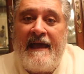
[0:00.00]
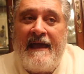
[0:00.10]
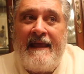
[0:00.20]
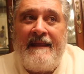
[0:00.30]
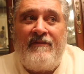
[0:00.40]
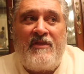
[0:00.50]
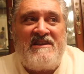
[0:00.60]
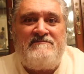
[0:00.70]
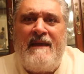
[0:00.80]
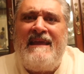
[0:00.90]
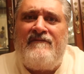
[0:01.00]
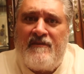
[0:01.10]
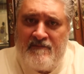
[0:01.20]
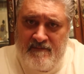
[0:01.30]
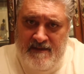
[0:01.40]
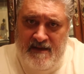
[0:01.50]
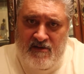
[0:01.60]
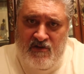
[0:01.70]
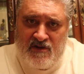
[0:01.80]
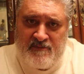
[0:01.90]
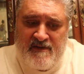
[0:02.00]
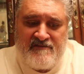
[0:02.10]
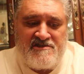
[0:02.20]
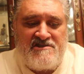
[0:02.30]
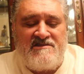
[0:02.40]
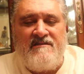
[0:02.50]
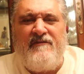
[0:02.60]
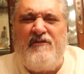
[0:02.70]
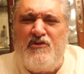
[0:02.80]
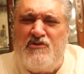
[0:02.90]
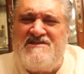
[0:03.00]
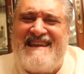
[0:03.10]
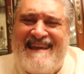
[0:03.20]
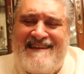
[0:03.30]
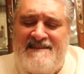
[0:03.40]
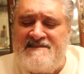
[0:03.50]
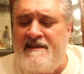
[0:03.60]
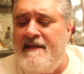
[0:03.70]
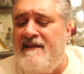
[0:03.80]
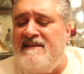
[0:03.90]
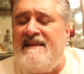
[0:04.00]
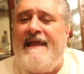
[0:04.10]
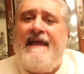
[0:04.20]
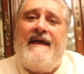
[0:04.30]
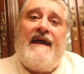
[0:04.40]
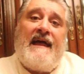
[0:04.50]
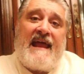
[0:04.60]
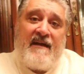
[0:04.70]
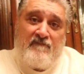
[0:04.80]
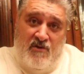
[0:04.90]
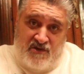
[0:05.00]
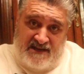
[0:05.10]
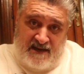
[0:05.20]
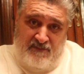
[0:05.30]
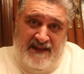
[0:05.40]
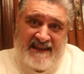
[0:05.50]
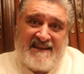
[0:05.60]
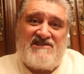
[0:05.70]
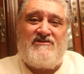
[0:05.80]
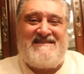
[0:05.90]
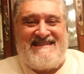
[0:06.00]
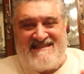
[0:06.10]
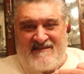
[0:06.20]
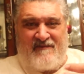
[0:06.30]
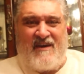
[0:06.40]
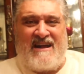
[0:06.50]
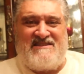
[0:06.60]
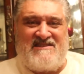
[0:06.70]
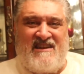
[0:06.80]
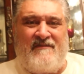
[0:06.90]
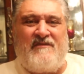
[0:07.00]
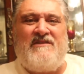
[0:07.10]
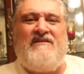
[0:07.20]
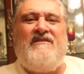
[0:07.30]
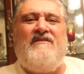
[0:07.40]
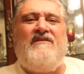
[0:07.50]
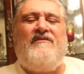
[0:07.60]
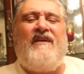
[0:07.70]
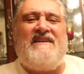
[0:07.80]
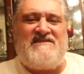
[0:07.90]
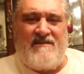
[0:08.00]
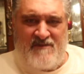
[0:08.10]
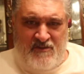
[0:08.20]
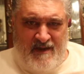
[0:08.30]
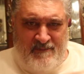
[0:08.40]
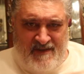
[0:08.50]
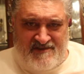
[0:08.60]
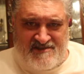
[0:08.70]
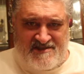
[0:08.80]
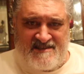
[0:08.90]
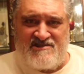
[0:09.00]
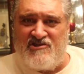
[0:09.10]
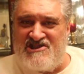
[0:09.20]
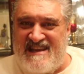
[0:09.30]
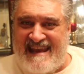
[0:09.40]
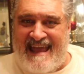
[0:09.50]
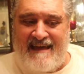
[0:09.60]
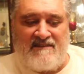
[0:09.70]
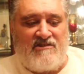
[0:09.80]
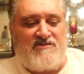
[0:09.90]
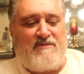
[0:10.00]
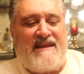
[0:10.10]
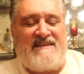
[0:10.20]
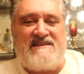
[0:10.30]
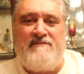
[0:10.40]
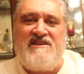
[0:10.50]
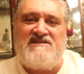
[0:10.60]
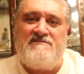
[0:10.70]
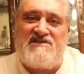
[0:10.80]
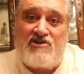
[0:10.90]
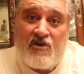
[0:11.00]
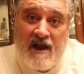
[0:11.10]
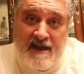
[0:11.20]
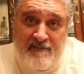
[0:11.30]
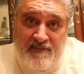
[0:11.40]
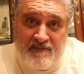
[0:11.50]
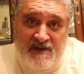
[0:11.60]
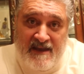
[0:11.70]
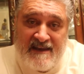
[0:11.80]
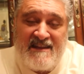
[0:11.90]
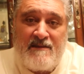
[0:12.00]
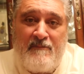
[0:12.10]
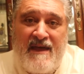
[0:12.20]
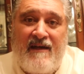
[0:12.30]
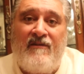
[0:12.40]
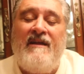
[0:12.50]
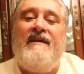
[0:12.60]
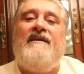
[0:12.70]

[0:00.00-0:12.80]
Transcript: and things made from alcoholic beverages, foods, candies. And I haven't broken down playlists, so it's easy to find stuff and find something you might be interested in. So check out those playlists. Give me a subscribe, okay, and hit the bell.